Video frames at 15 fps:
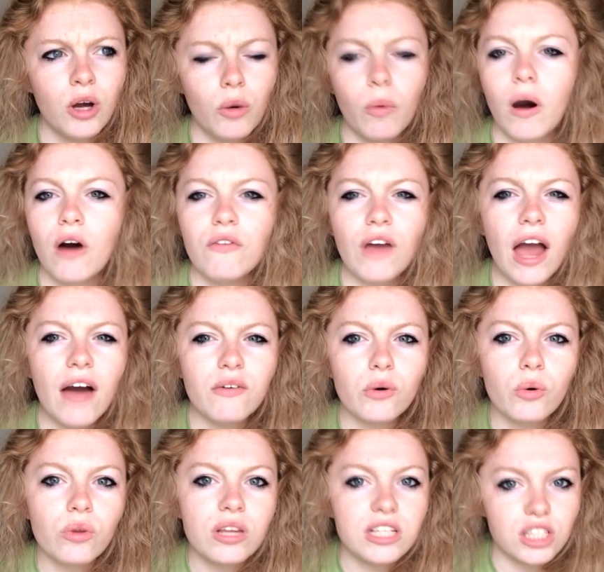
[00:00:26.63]
well, if I have
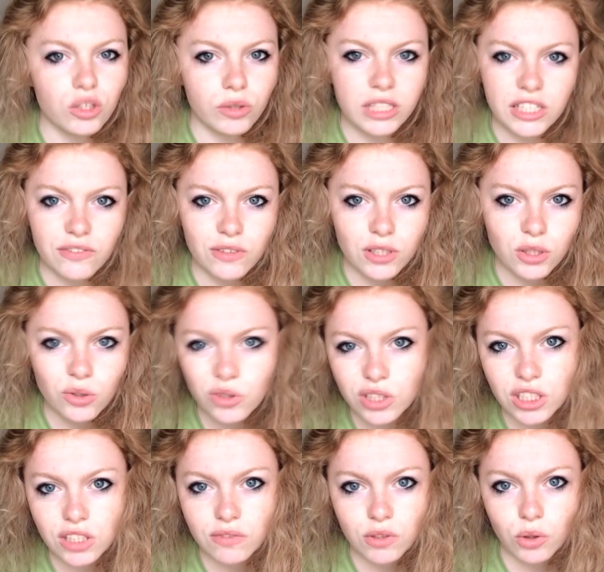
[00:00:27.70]
all these three different
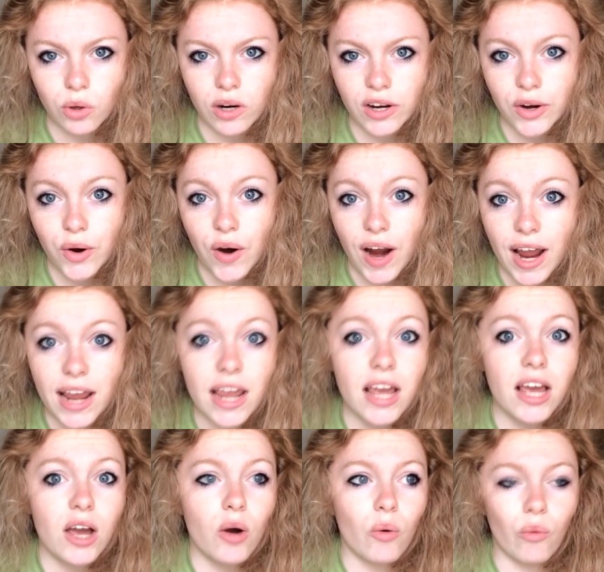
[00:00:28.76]
sources of Dorian Gray,
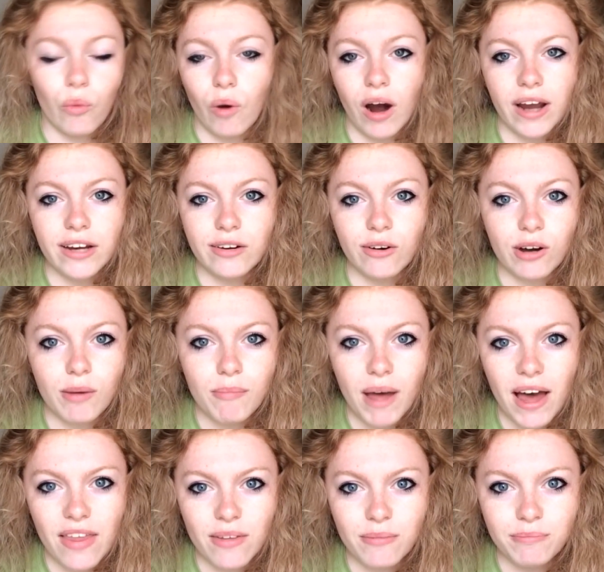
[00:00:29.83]
why not
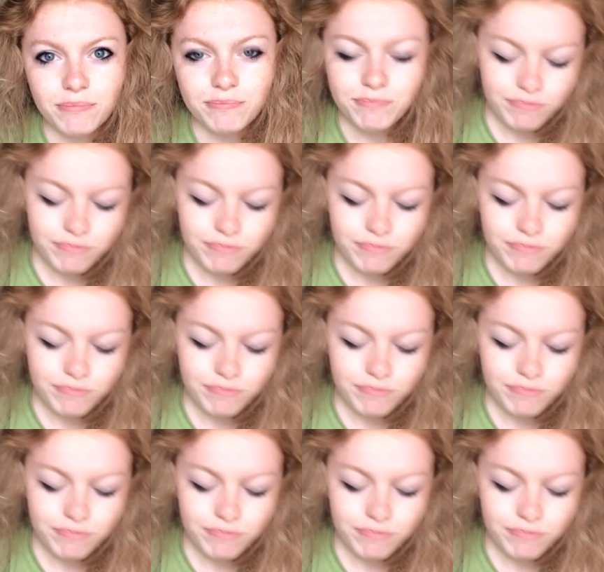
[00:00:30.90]
compare them?